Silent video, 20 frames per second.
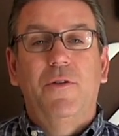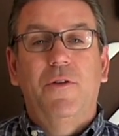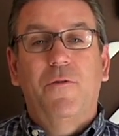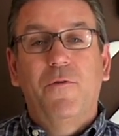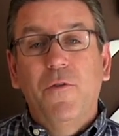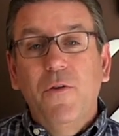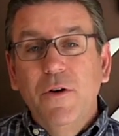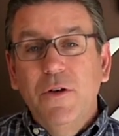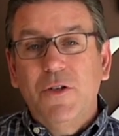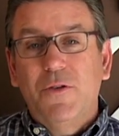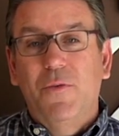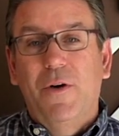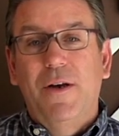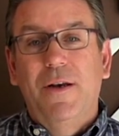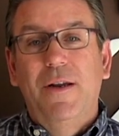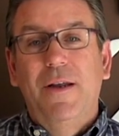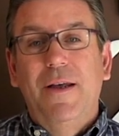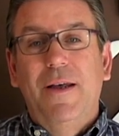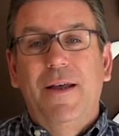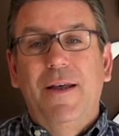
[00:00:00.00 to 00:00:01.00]
The first
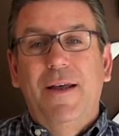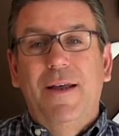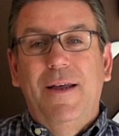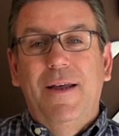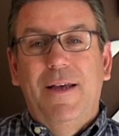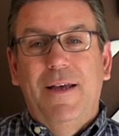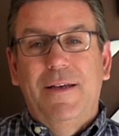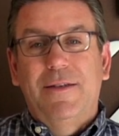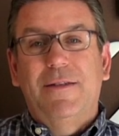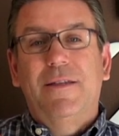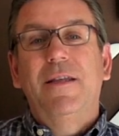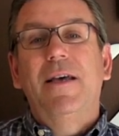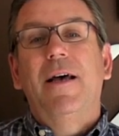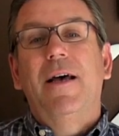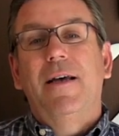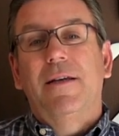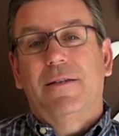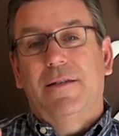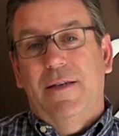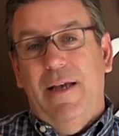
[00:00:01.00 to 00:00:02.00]
one is
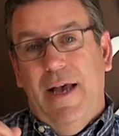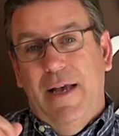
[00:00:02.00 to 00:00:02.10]
this.